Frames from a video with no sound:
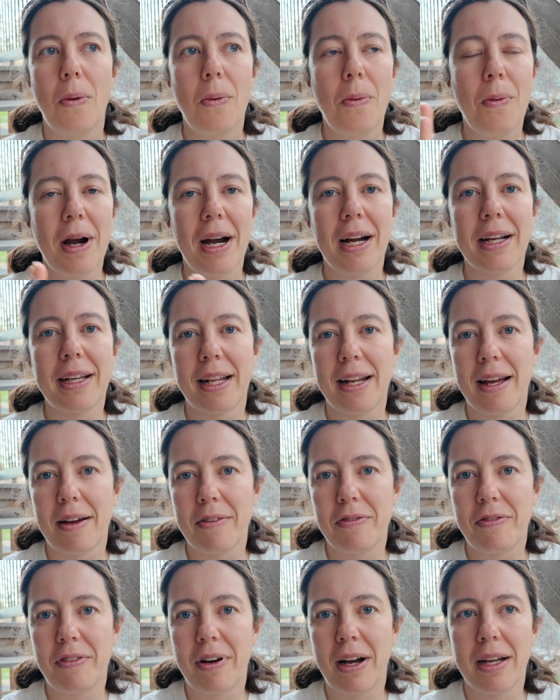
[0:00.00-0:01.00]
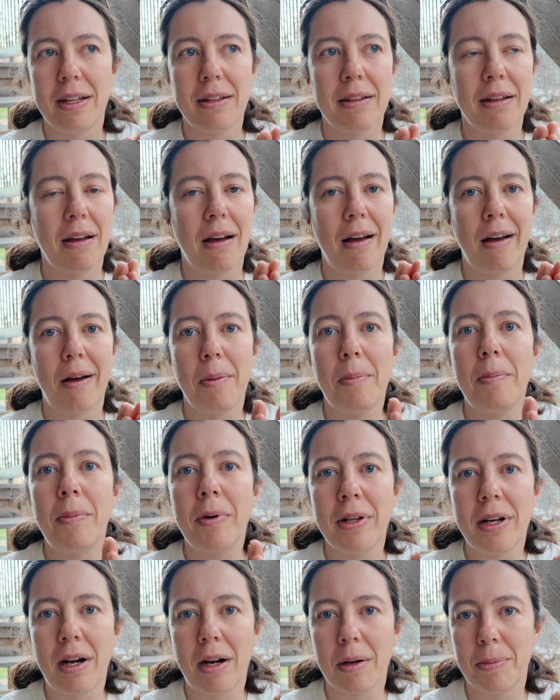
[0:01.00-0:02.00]
where can I find a
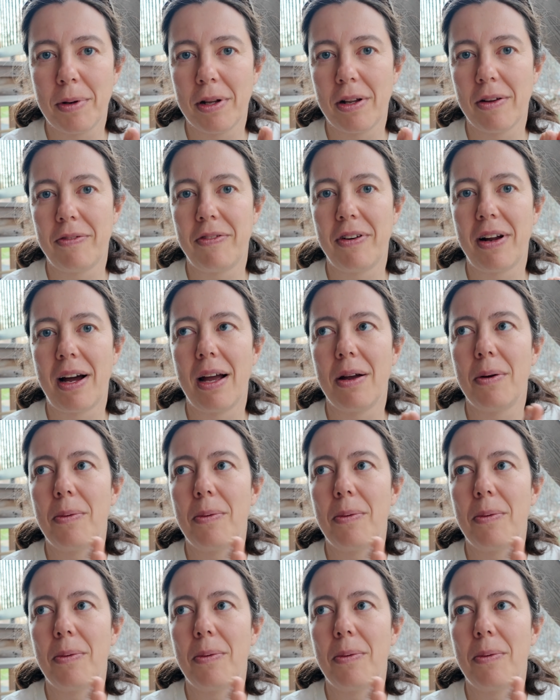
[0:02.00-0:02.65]
monarch butterfly?